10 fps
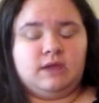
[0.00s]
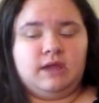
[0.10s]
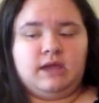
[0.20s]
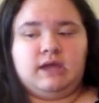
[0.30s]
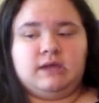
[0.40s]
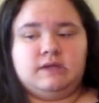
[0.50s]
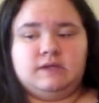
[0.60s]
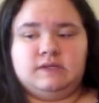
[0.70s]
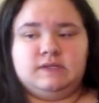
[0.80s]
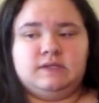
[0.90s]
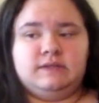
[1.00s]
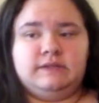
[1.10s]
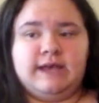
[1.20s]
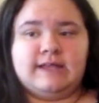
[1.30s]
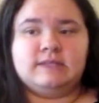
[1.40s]
And
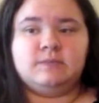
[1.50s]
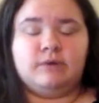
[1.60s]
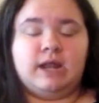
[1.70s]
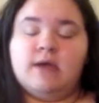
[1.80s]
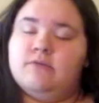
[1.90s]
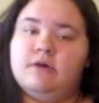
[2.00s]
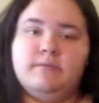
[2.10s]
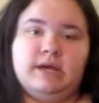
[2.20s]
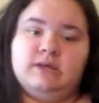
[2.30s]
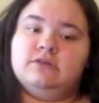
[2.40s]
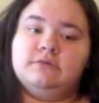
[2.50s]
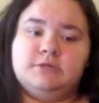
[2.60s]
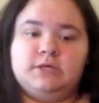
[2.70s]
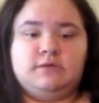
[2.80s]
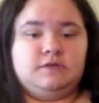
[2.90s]
that's what I want my YouTube
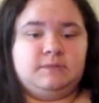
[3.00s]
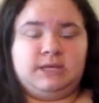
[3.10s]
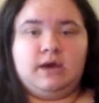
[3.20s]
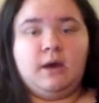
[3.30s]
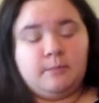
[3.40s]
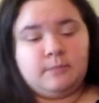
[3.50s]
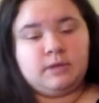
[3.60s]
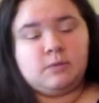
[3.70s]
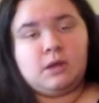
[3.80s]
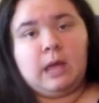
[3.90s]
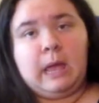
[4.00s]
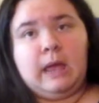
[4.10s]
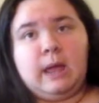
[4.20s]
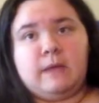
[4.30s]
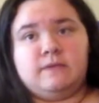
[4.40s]
channel to become,
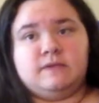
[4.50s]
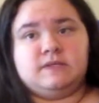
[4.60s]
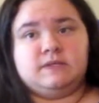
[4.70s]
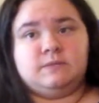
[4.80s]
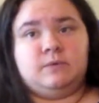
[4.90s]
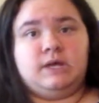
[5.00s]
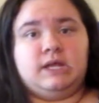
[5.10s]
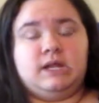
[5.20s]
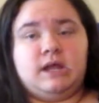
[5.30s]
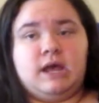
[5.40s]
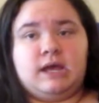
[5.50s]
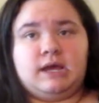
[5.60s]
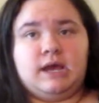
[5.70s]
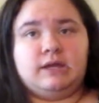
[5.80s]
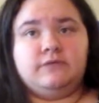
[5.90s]
and this is what I
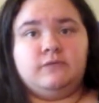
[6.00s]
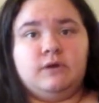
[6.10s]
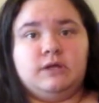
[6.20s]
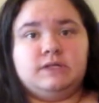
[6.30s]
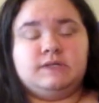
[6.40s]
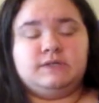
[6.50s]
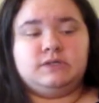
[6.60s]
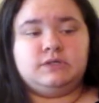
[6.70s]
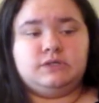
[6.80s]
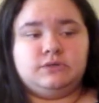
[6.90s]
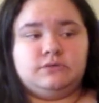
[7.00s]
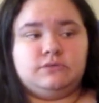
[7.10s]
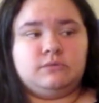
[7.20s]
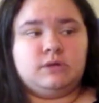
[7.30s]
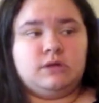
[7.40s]
kind of want to
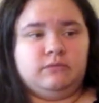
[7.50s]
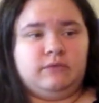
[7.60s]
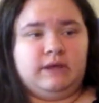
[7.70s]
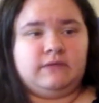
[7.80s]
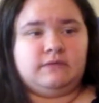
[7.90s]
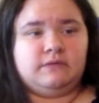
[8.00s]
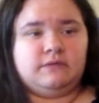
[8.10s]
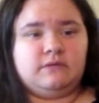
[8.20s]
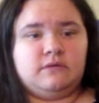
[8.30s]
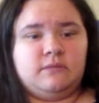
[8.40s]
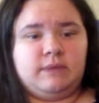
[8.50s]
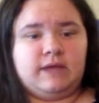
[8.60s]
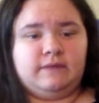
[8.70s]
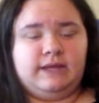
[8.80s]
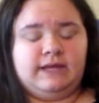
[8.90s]
do with
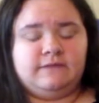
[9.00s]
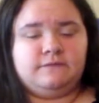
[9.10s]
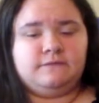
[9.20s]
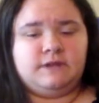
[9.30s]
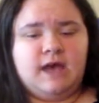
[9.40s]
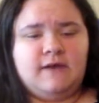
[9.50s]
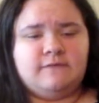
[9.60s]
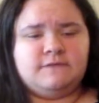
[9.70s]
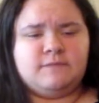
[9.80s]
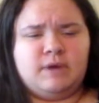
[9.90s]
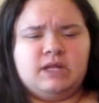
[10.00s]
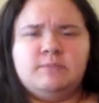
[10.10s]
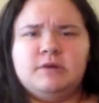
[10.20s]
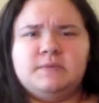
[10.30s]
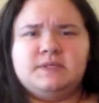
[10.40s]
my life, not for money
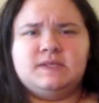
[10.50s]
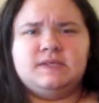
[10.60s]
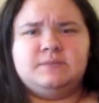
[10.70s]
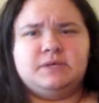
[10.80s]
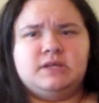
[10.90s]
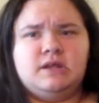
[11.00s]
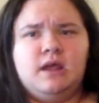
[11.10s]
purposes, but